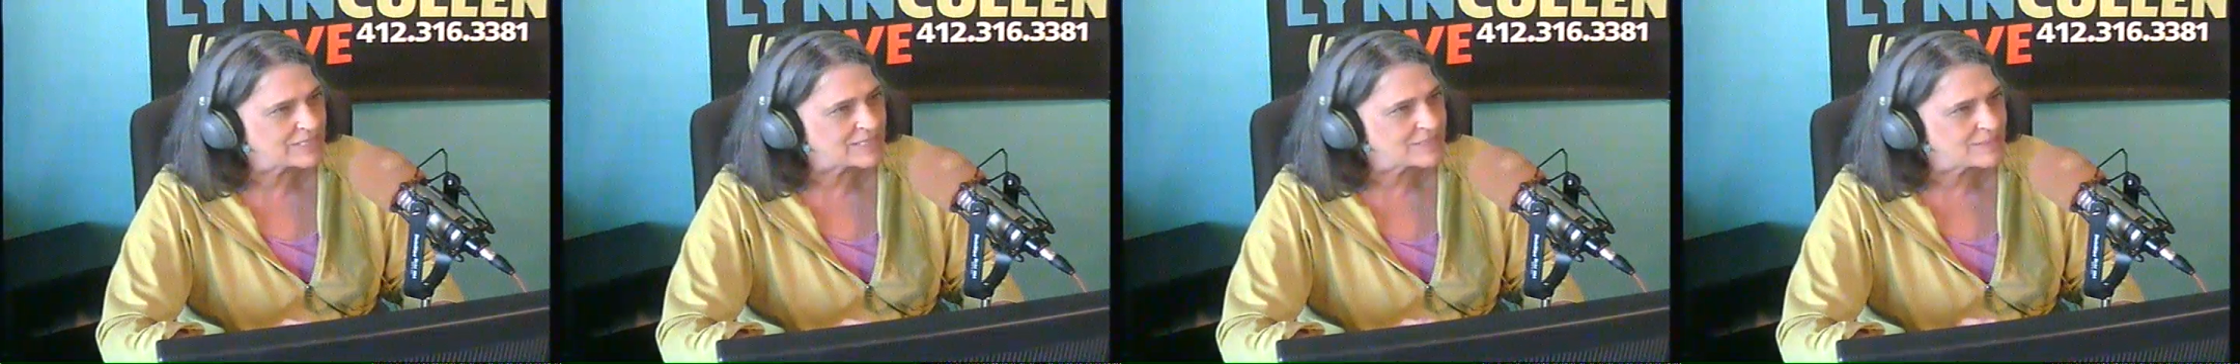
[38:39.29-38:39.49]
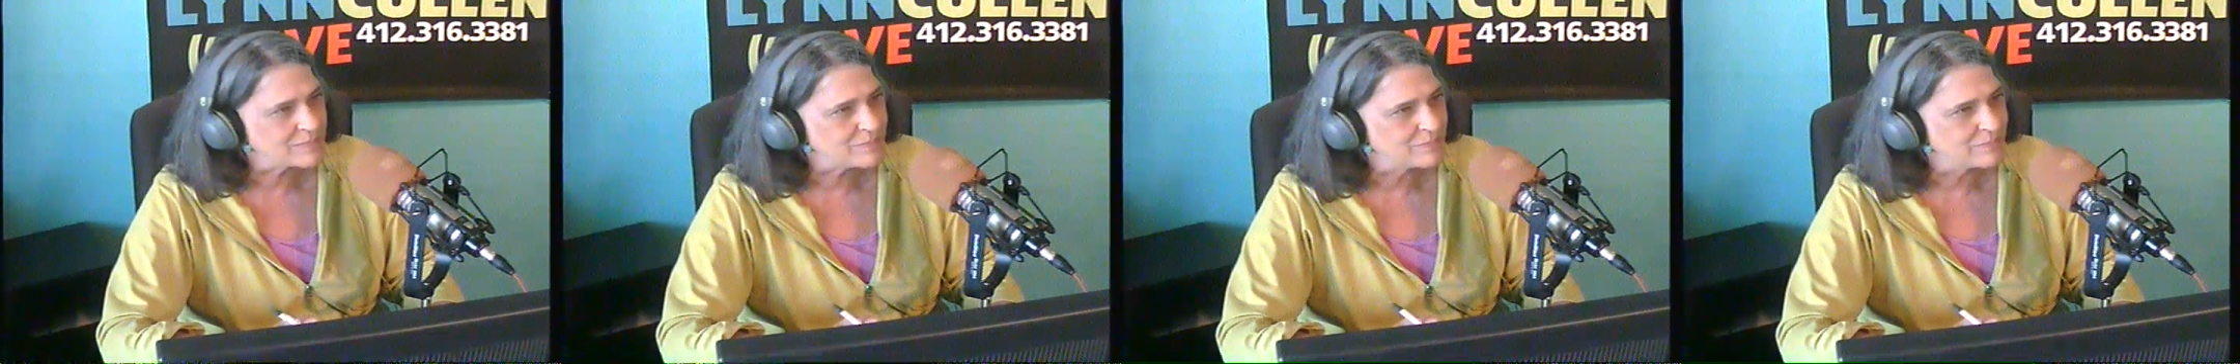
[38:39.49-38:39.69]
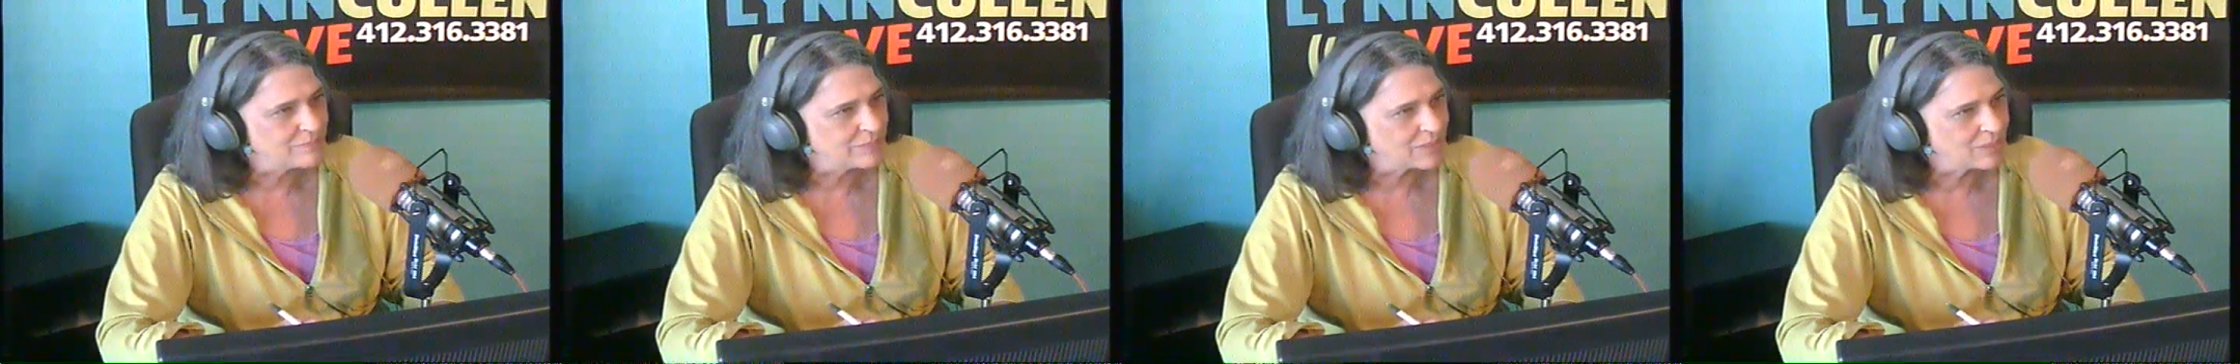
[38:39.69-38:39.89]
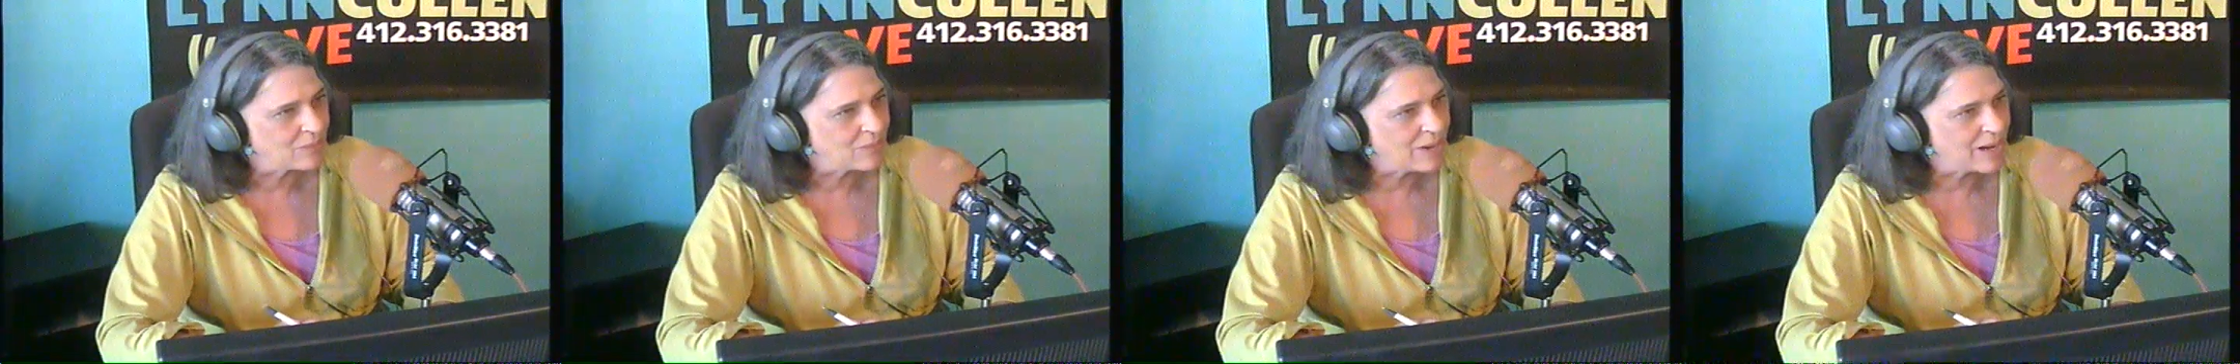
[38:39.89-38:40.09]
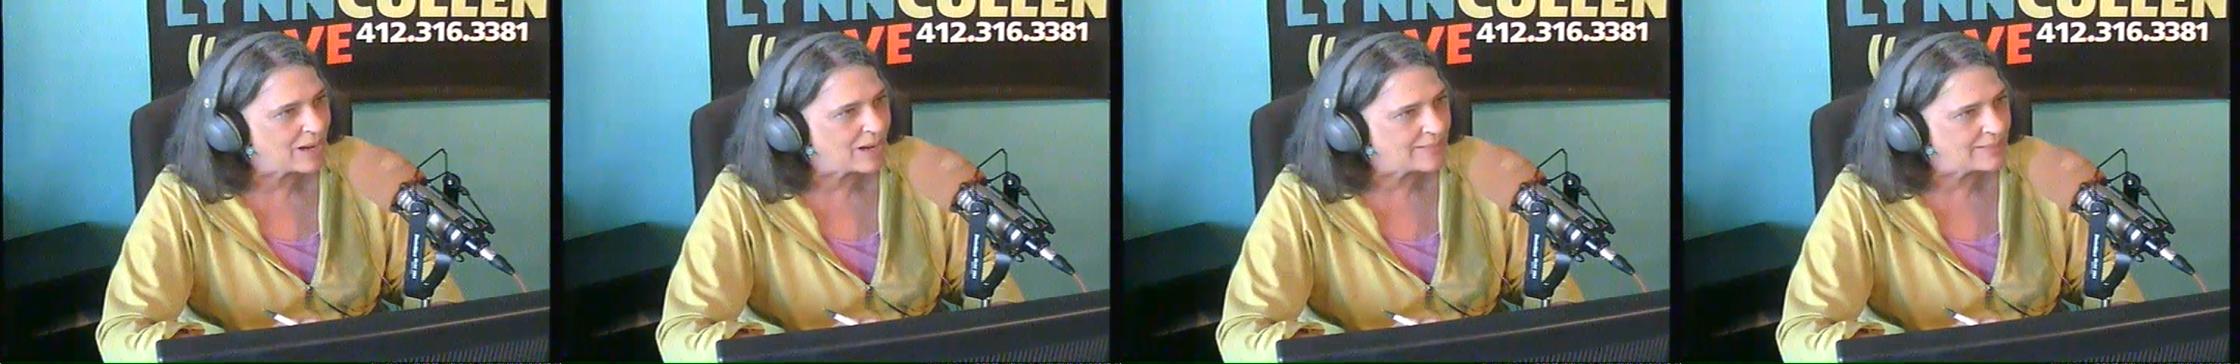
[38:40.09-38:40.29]
it's
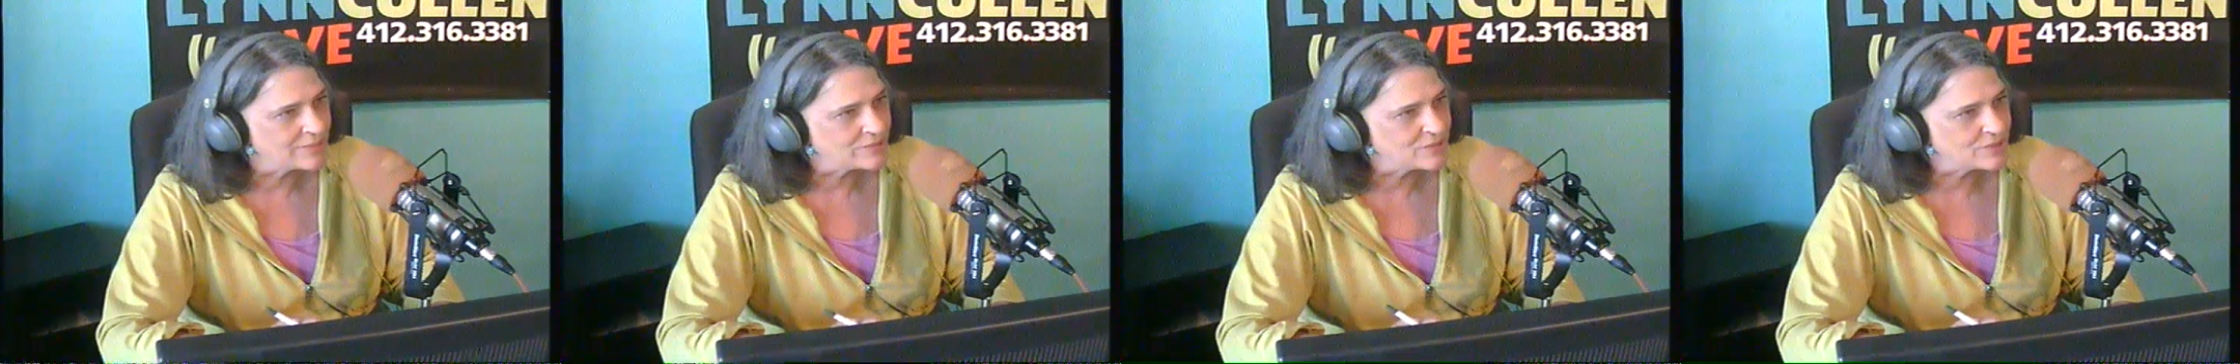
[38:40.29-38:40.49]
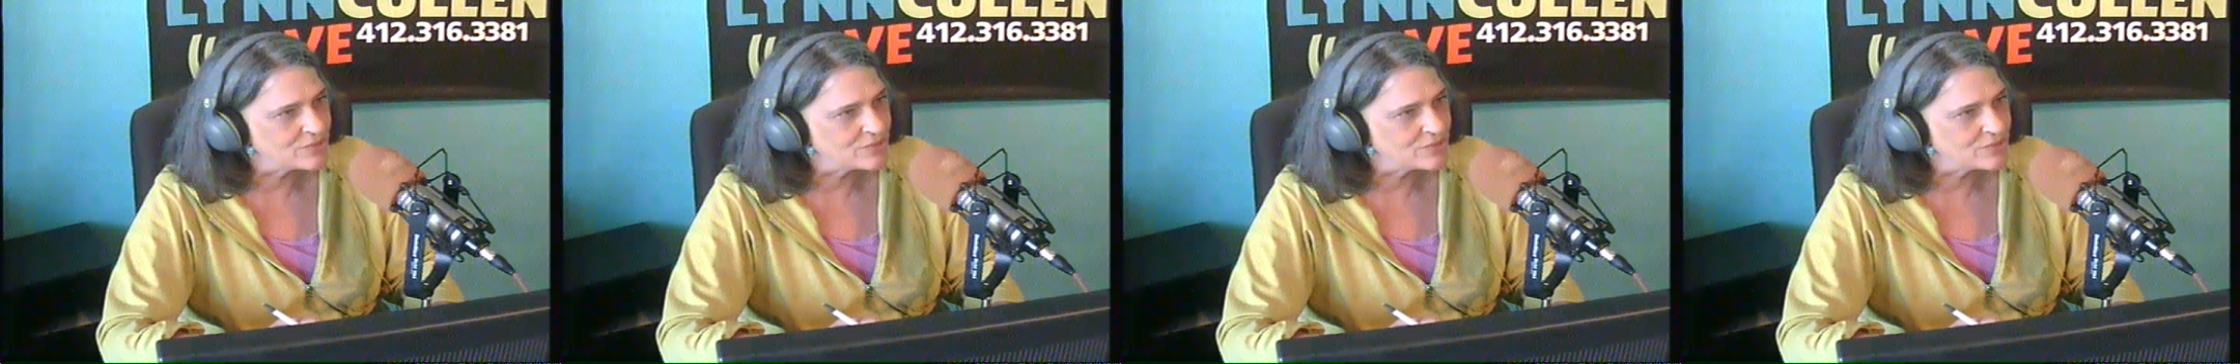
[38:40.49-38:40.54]
marijuana."